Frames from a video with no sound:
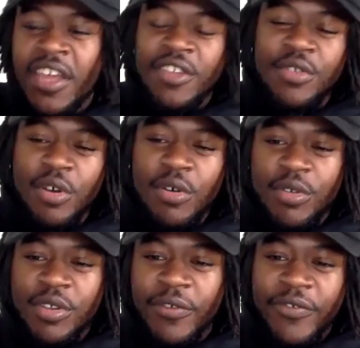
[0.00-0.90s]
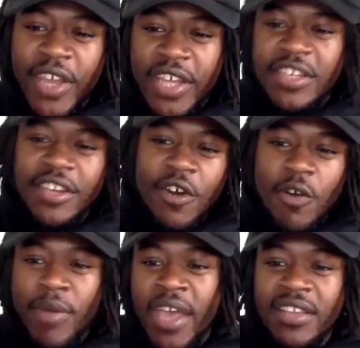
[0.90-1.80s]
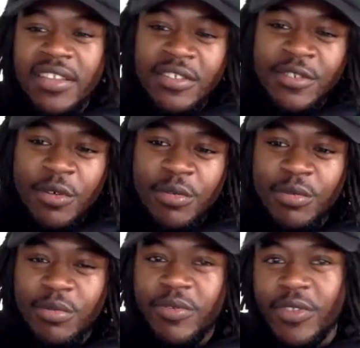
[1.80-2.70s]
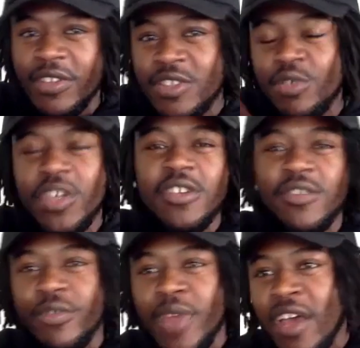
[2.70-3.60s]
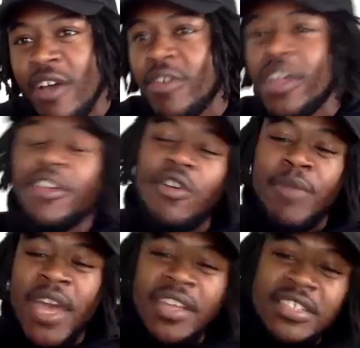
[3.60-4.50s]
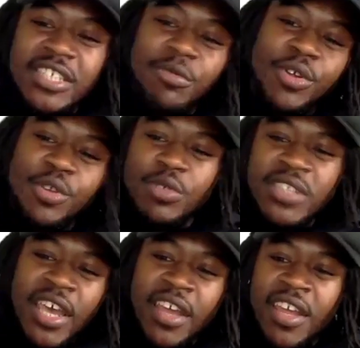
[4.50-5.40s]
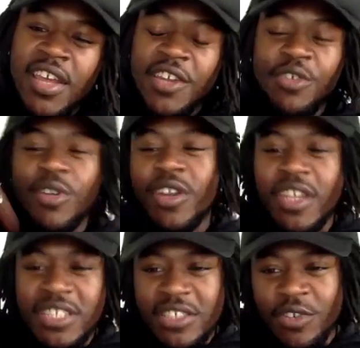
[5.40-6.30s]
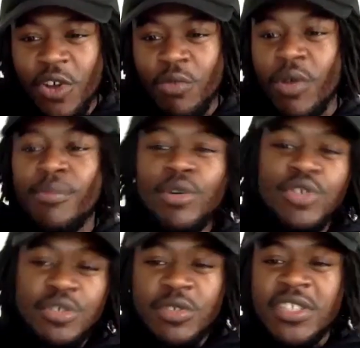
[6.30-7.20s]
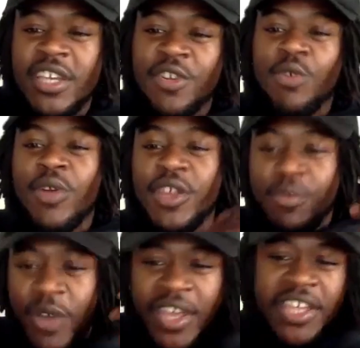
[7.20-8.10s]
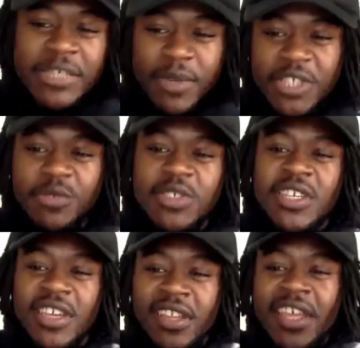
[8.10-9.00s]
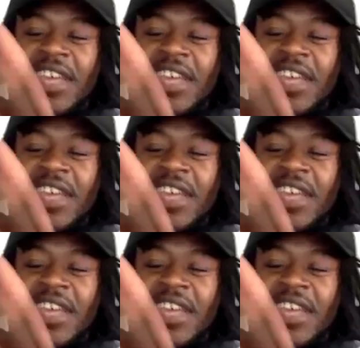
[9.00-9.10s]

your fans can go back, 2 years from now, they can go back and see where you was at during this, what mood you was in, or what headspace you was in